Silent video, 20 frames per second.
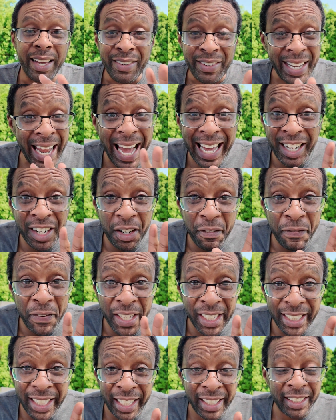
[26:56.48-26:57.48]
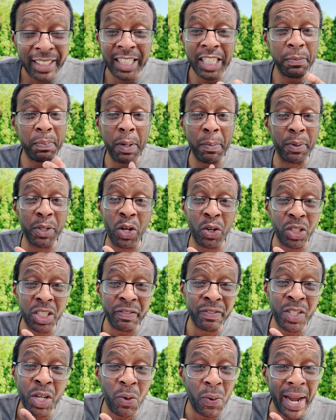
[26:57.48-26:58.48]
Not an affiliate. These people don't
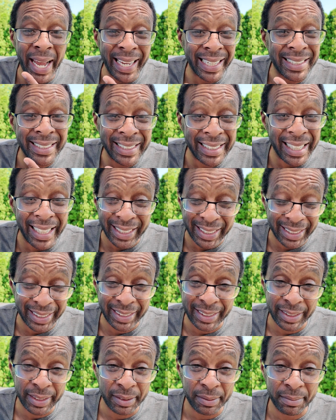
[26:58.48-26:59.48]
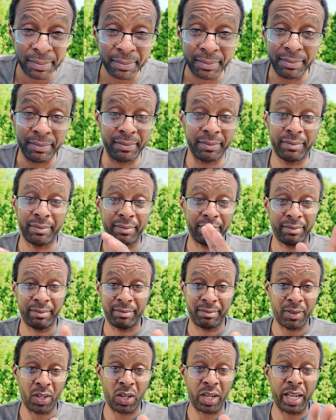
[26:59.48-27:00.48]
even know I exist.
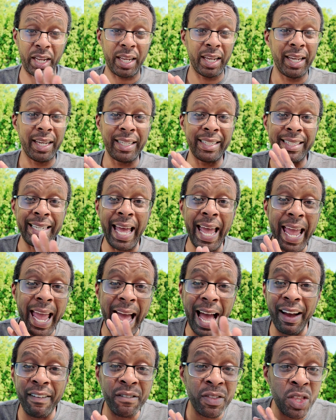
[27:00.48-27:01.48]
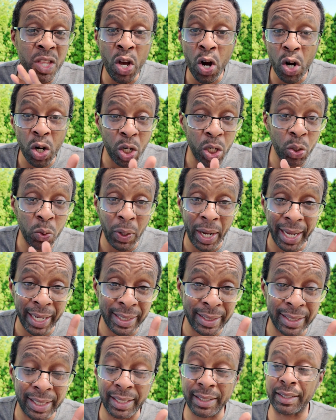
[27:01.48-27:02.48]
Okay? They have no clue I
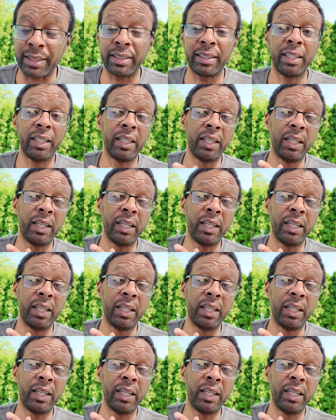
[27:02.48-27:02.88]
exist.